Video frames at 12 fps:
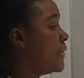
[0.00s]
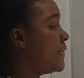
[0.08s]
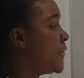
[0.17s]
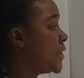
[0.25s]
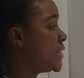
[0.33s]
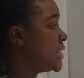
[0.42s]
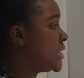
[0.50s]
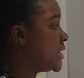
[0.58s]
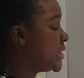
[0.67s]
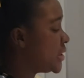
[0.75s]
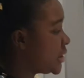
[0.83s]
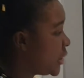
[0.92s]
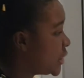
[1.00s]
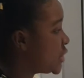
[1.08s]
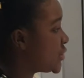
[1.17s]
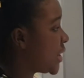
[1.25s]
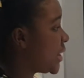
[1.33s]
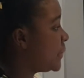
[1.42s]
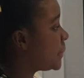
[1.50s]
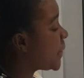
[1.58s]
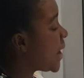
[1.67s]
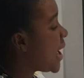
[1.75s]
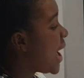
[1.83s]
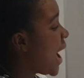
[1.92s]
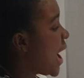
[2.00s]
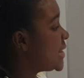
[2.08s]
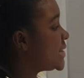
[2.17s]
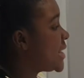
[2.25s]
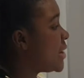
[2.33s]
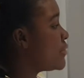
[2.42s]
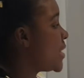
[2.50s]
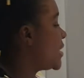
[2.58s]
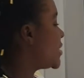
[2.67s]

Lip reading: $1,400 at a rate